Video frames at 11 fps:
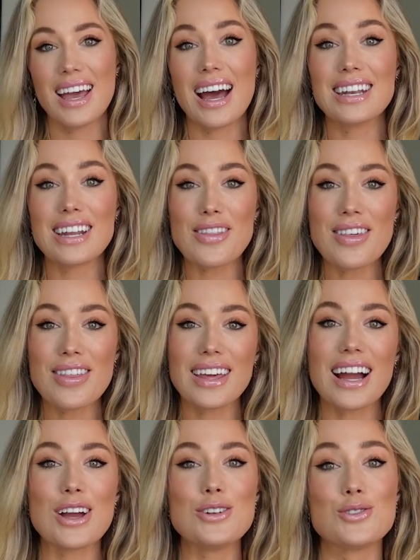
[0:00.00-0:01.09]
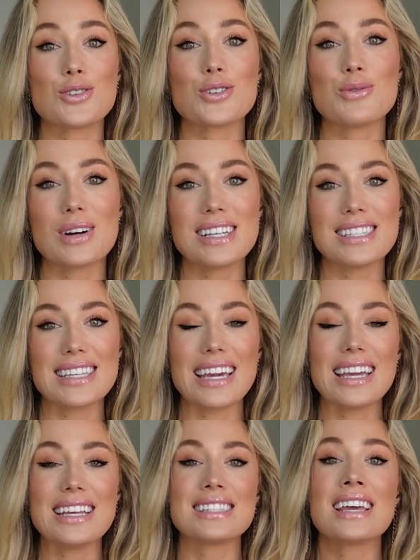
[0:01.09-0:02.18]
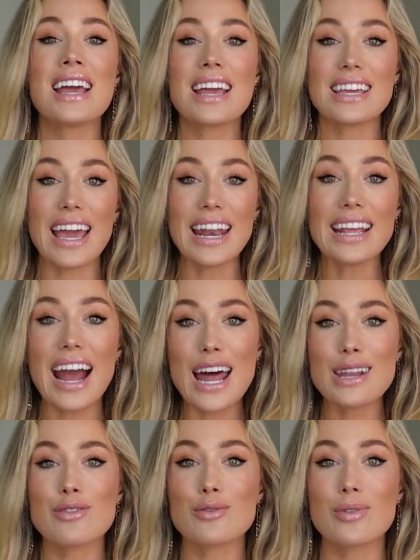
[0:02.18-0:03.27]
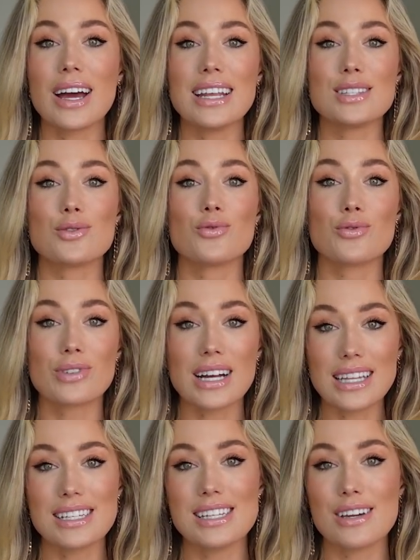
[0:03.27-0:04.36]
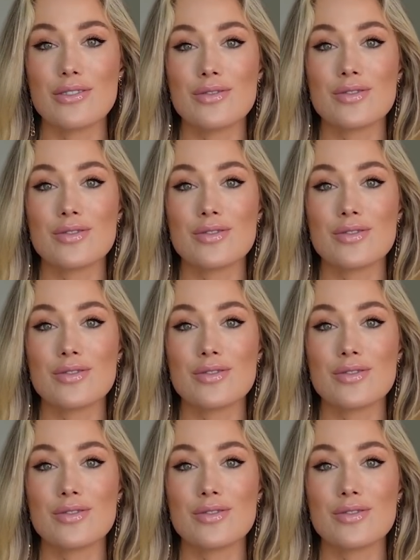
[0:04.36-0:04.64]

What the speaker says: Another thing I do want to say is getting out of a rut is relative.